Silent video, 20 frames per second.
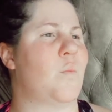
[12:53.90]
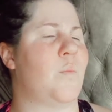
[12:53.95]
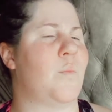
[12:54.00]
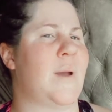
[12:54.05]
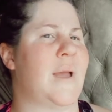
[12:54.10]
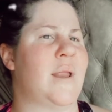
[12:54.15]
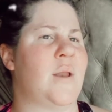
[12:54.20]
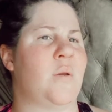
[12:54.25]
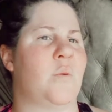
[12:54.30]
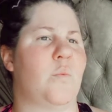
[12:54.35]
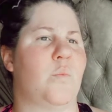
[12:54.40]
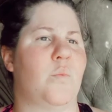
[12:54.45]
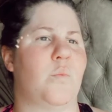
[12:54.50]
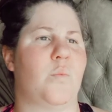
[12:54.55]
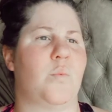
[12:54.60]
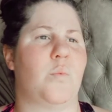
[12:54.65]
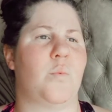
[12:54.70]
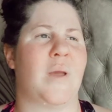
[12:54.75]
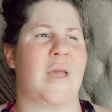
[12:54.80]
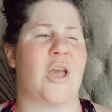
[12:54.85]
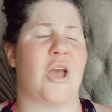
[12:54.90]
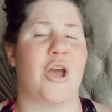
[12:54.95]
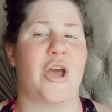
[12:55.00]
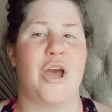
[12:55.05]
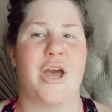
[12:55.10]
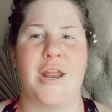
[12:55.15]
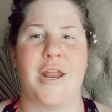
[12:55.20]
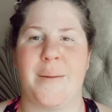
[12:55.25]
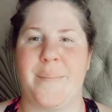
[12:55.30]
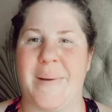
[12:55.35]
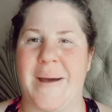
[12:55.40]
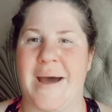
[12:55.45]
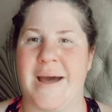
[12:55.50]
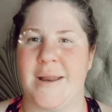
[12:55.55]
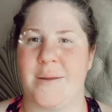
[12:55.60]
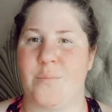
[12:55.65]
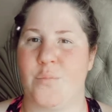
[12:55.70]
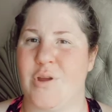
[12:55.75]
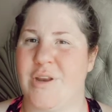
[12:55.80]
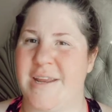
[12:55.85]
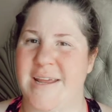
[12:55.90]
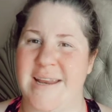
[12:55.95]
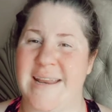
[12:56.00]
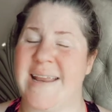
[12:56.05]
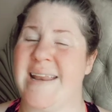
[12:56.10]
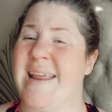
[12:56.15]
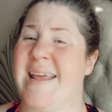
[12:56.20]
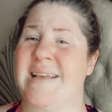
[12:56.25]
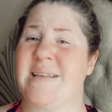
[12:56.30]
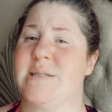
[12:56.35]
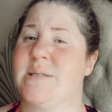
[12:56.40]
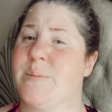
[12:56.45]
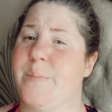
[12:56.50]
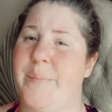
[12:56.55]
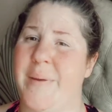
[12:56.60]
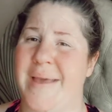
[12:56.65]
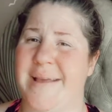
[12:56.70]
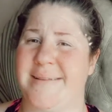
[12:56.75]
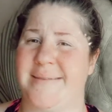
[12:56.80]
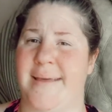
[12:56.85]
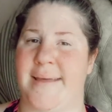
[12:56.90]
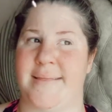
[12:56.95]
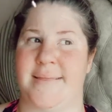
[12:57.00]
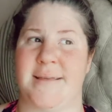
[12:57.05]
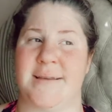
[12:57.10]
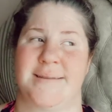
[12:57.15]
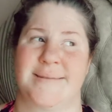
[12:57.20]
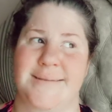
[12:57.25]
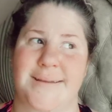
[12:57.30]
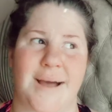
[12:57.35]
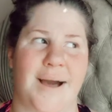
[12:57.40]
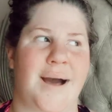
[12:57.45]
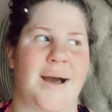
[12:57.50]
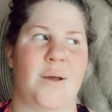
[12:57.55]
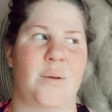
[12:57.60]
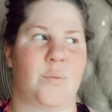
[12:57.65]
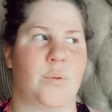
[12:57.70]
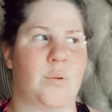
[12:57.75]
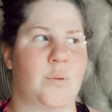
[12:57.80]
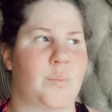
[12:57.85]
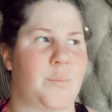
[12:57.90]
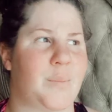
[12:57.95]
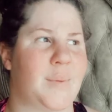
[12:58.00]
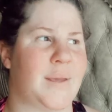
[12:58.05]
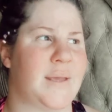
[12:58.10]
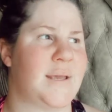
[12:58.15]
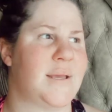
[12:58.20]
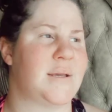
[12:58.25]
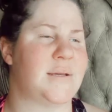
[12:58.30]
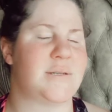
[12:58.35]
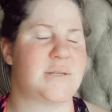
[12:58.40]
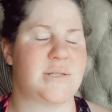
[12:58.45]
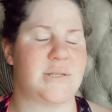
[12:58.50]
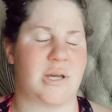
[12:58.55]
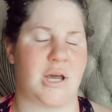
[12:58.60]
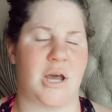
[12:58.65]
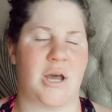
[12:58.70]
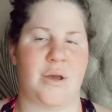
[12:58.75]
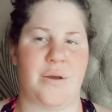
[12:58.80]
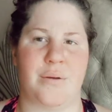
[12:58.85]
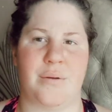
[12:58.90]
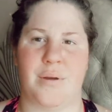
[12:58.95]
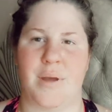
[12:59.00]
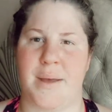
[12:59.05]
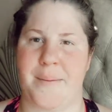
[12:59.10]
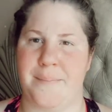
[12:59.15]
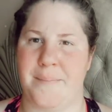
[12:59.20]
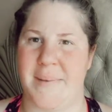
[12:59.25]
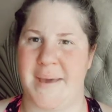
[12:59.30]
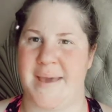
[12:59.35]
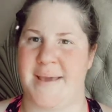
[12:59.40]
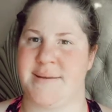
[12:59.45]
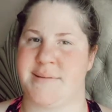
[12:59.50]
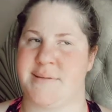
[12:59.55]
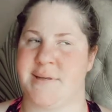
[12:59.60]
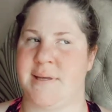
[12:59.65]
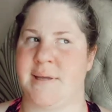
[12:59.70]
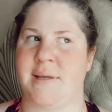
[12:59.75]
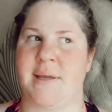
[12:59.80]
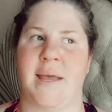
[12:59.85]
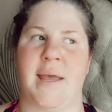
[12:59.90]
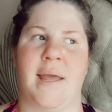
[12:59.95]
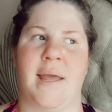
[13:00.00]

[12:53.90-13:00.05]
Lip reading: when we heard about him, we didn't expect that this guy would be so amazing